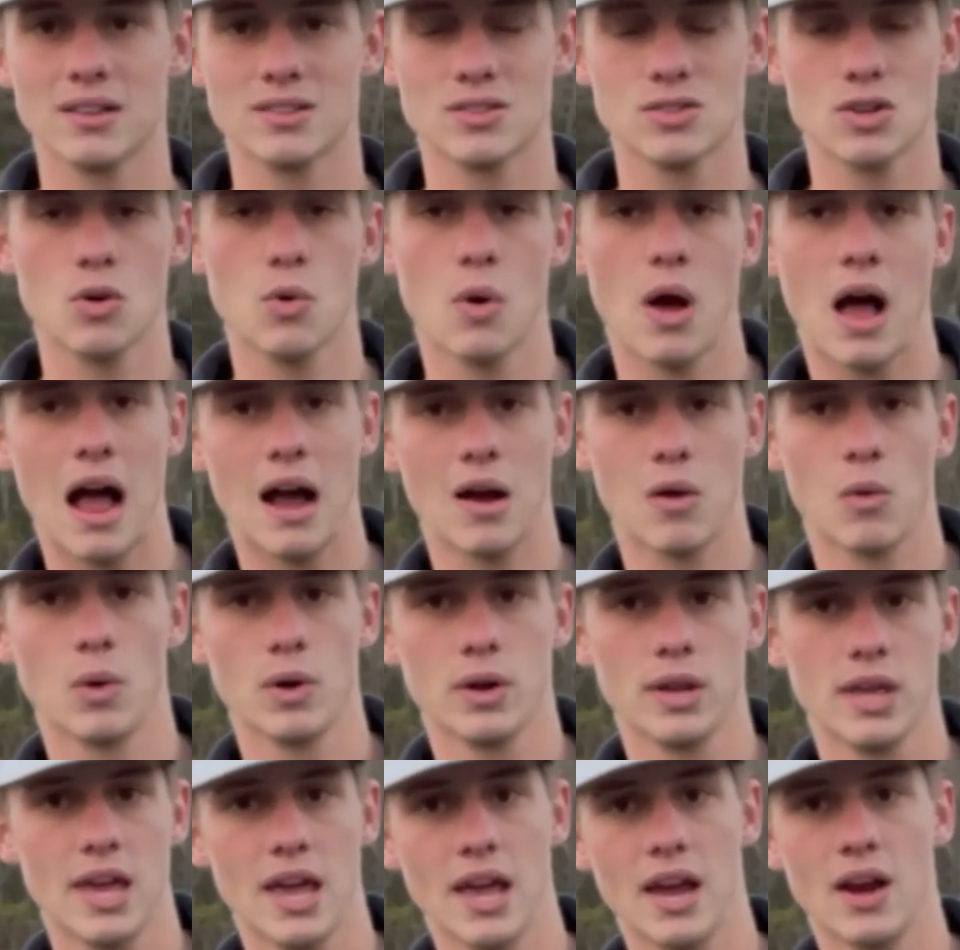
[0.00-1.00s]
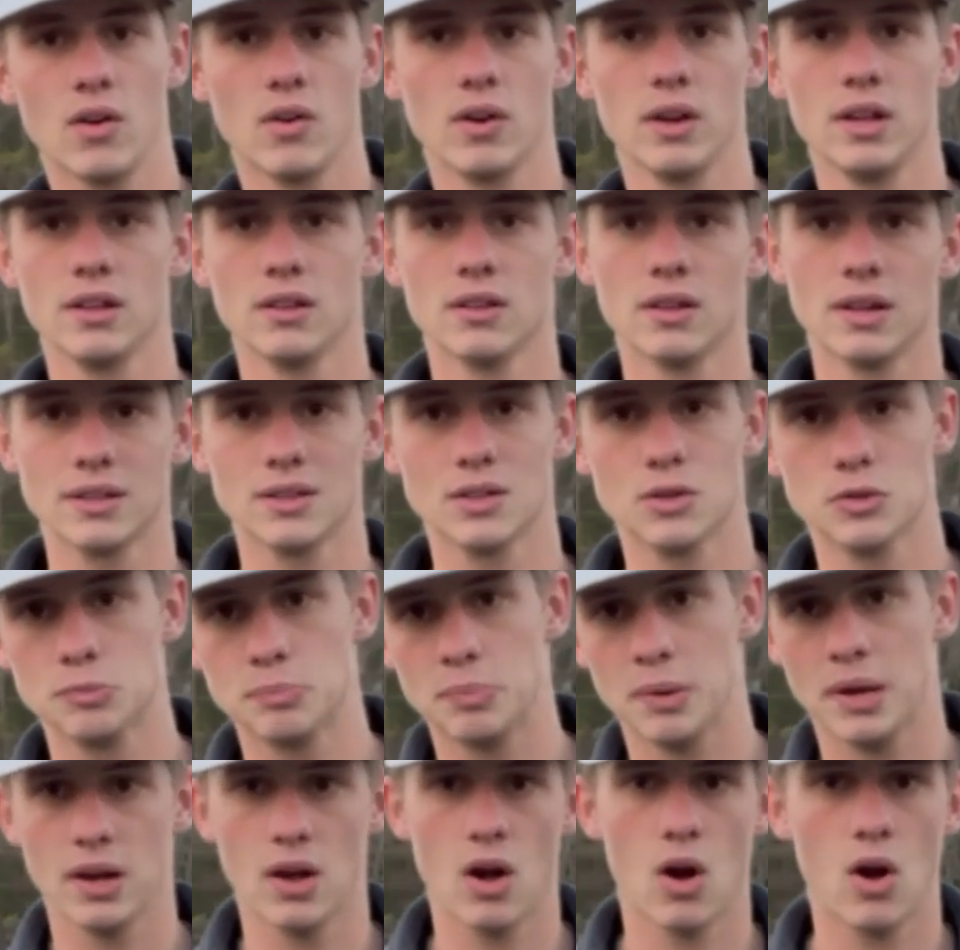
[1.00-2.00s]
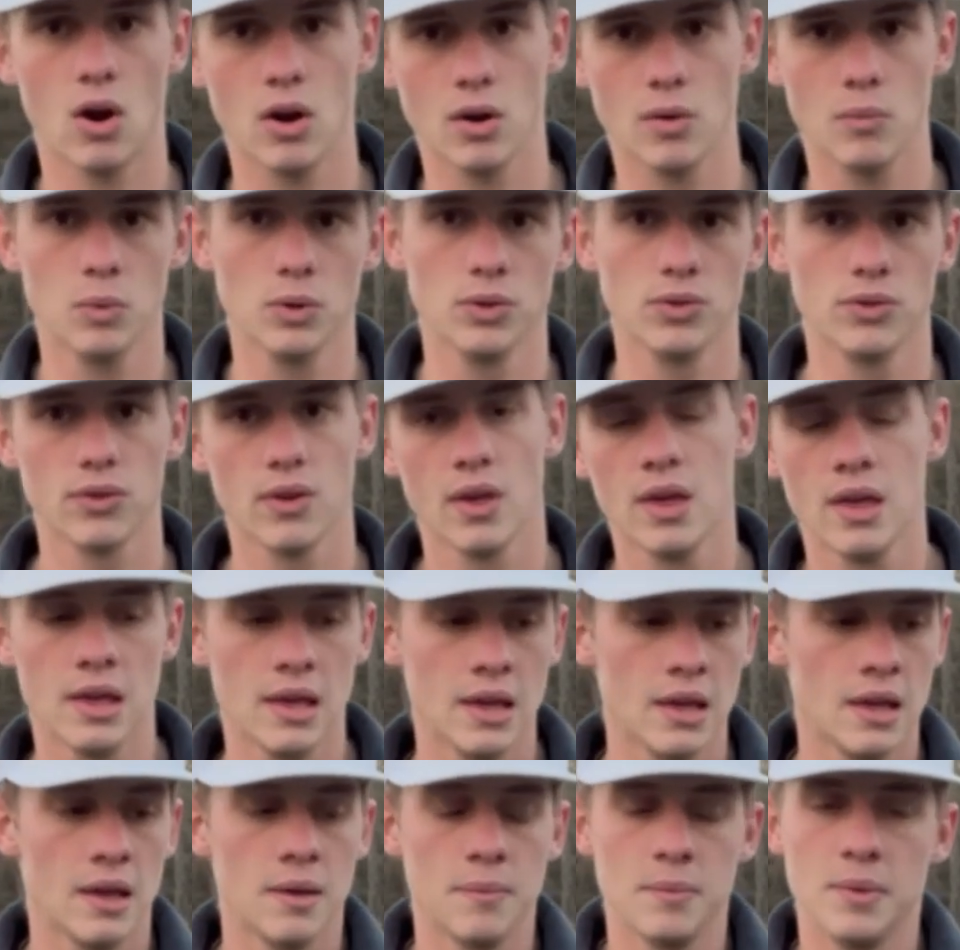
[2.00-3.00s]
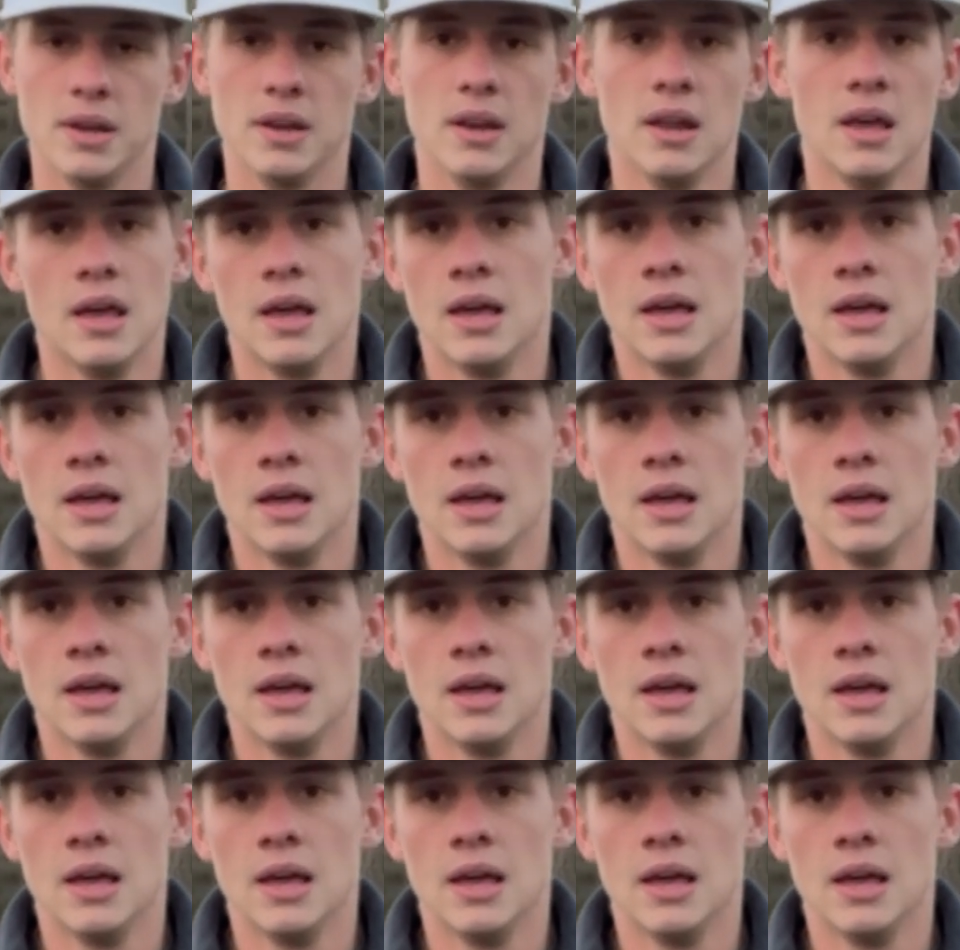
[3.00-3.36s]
It's no awkward carry like those big hard ones. I mean,